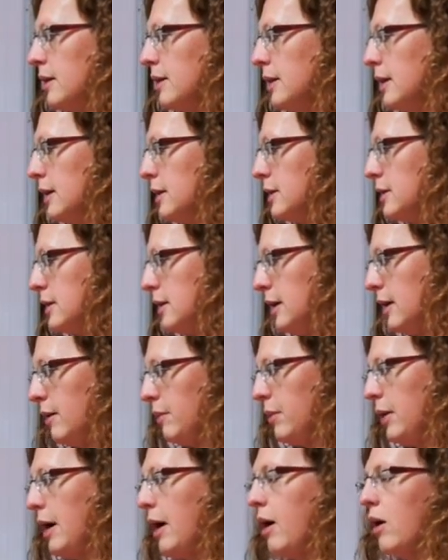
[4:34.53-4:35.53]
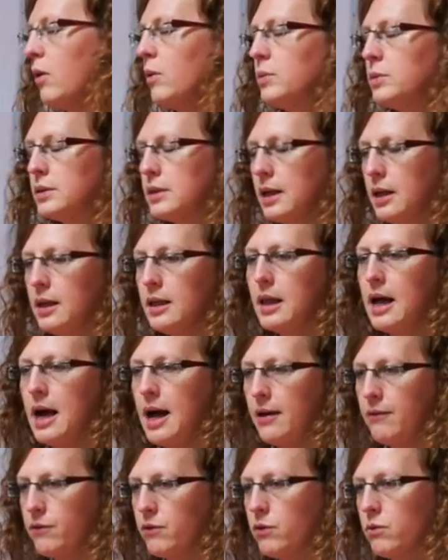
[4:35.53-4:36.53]
this tip helps a
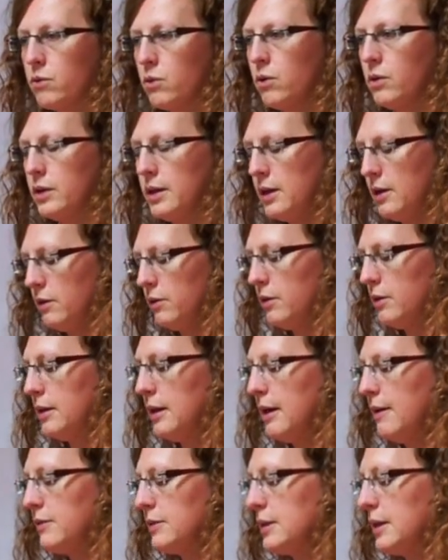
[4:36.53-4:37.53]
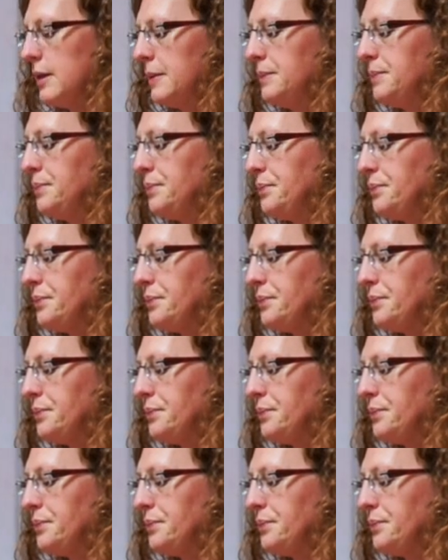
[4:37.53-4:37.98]
lot for rolling out your Lefse.